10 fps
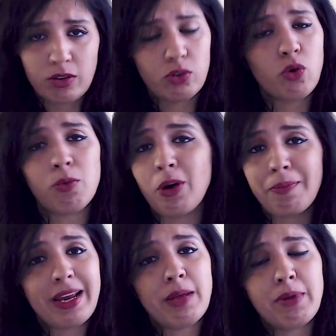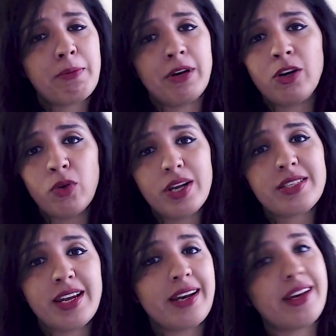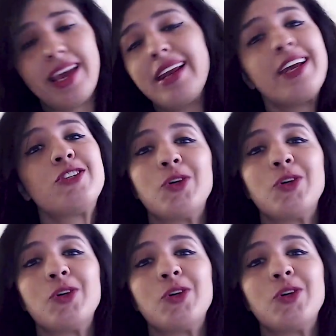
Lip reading: Though many people in today's day and age,